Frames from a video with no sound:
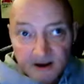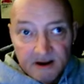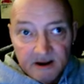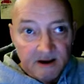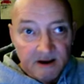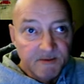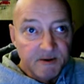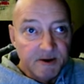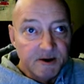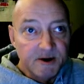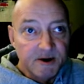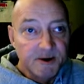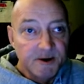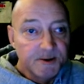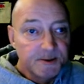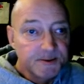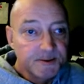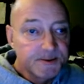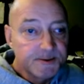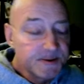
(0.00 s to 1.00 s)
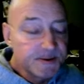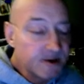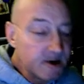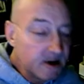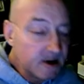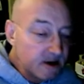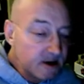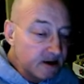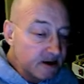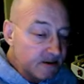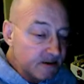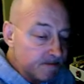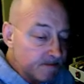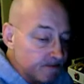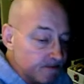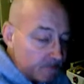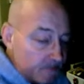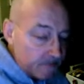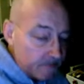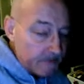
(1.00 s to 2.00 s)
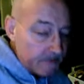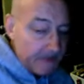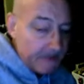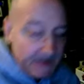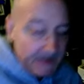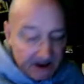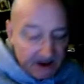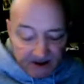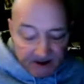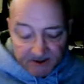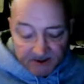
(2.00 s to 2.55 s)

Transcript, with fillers: If you notice um, in the